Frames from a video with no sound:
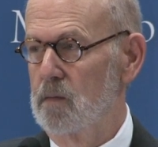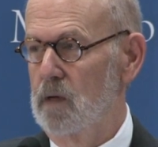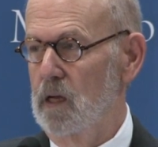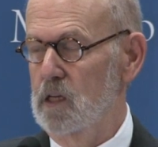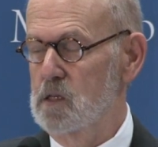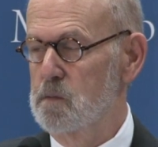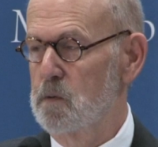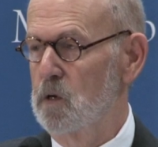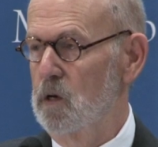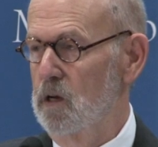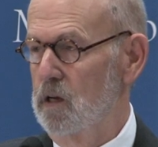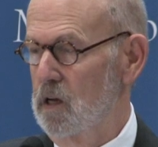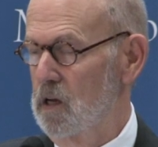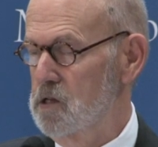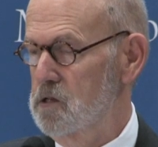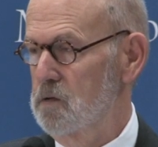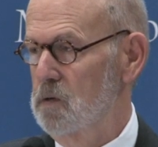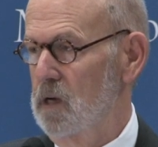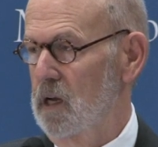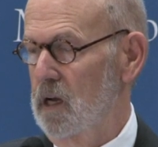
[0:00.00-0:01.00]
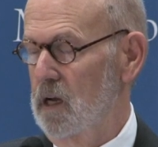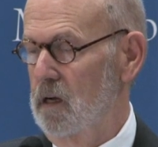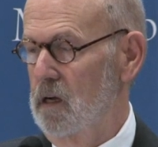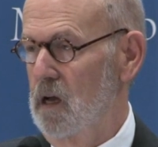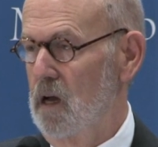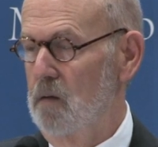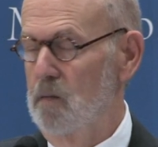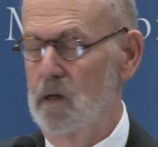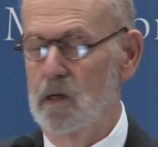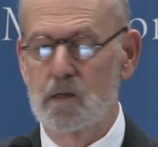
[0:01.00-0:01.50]
expert in Austrian
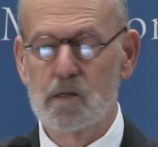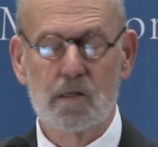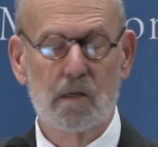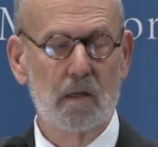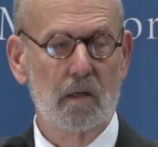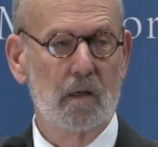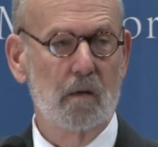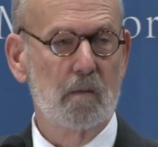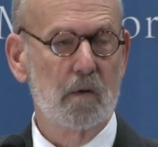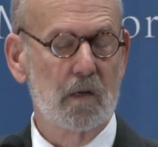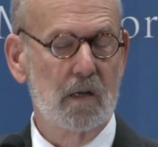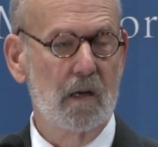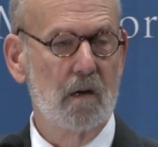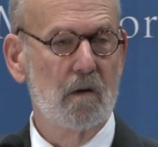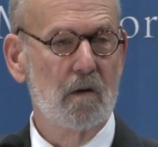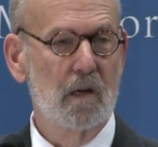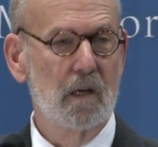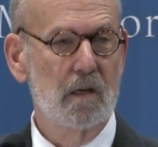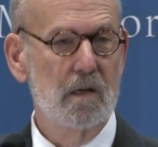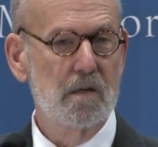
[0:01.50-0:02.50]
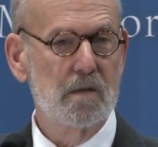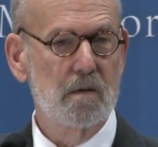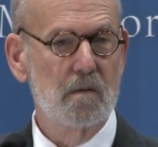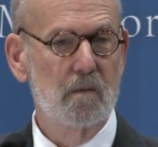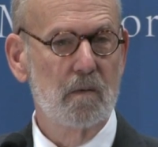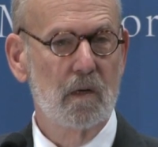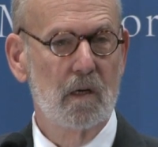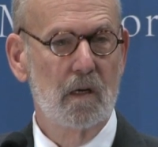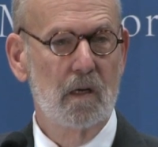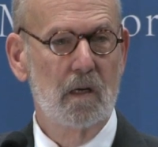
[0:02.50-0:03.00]
economics and libertarianism.